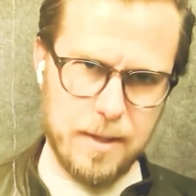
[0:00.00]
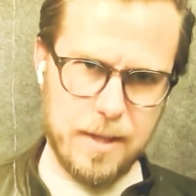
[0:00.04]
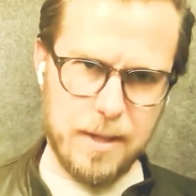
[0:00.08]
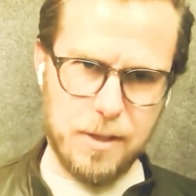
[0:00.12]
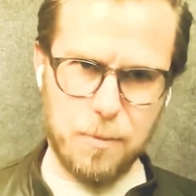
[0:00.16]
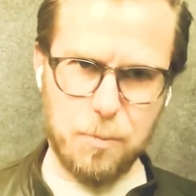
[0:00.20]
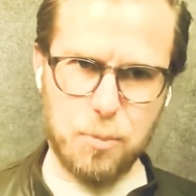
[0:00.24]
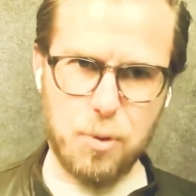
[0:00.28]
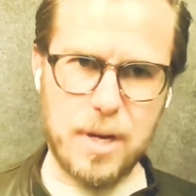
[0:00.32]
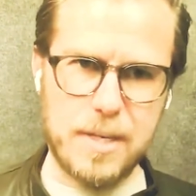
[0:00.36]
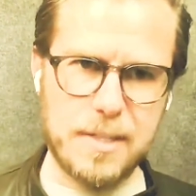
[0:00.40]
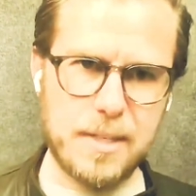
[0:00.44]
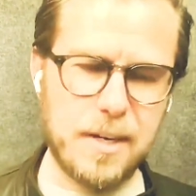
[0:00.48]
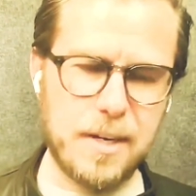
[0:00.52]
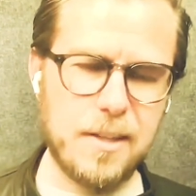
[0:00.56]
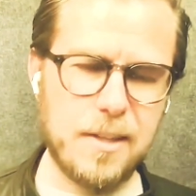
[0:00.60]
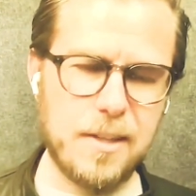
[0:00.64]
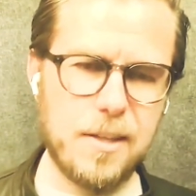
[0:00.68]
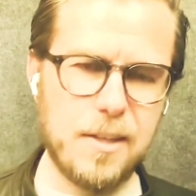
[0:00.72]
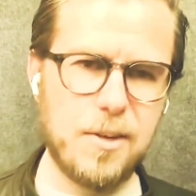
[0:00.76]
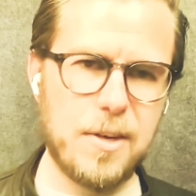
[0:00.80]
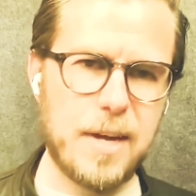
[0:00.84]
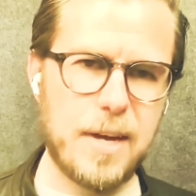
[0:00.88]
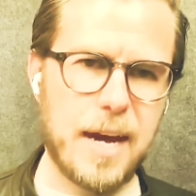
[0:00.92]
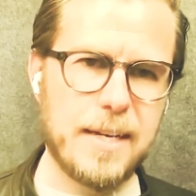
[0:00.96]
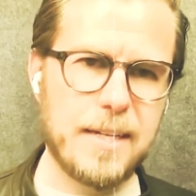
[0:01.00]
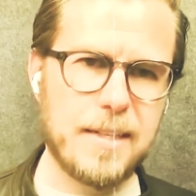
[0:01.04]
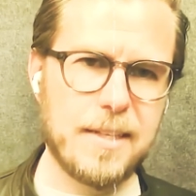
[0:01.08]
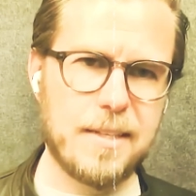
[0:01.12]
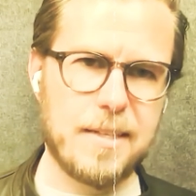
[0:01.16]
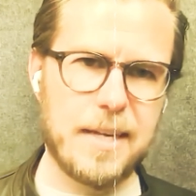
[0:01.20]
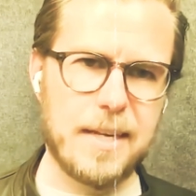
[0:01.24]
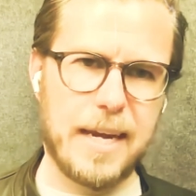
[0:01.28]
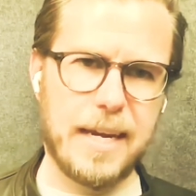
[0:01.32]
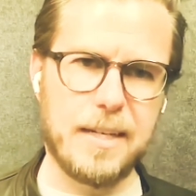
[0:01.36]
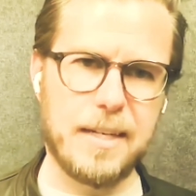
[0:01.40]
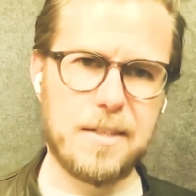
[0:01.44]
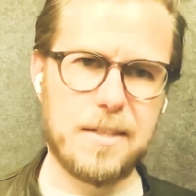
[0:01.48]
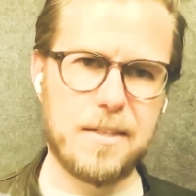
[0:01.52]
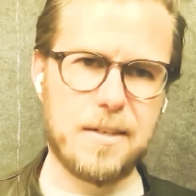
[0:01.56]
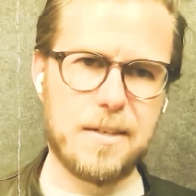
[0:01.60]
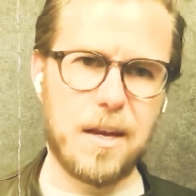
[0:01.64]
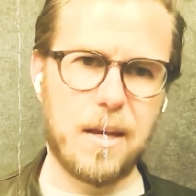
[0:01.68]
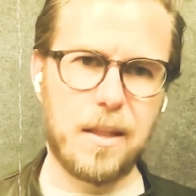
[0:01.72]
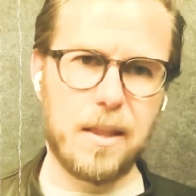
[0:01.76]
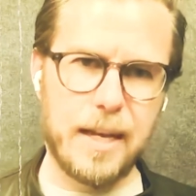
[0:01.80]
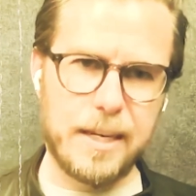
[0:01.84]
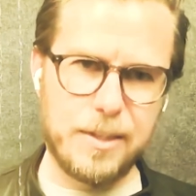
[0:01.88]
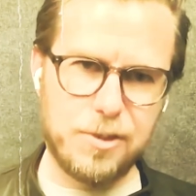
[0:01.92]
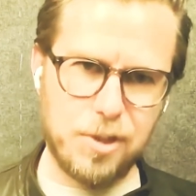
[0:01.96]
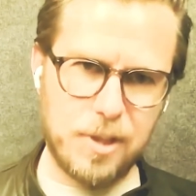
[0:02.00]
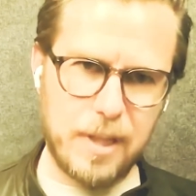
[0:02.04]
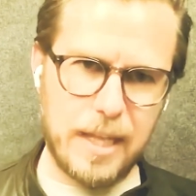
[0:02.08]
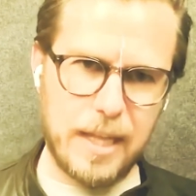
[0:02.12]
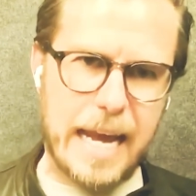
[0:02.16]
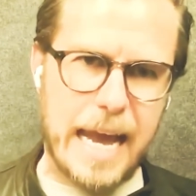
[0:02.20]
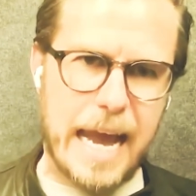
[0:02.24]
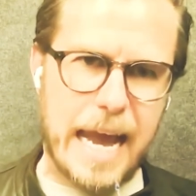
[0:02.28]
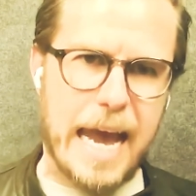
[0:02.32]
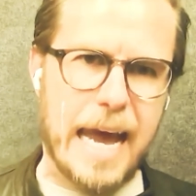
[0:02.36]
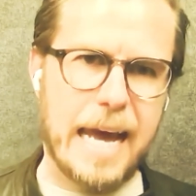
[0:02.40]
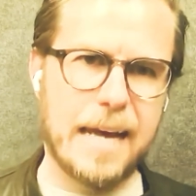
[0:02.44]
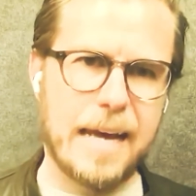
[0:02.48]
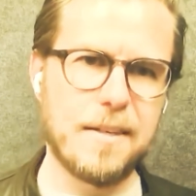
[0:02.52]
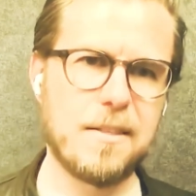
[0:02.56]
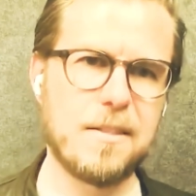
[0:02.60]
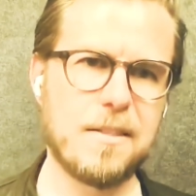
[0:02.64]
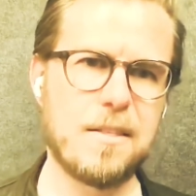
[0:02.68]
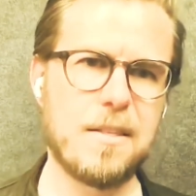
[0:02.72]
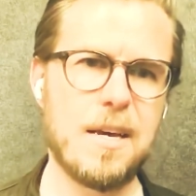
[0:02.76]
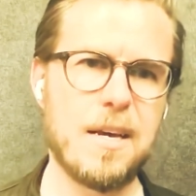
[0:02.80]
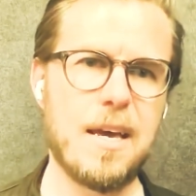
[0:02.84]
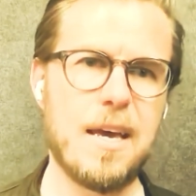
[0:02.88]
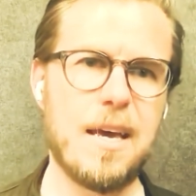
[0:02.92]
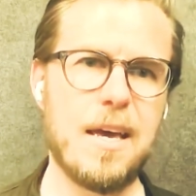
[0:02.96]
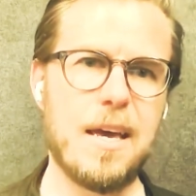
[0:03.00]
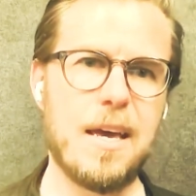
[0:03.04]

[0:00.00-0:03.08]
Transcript: that the President of the United States allegedly has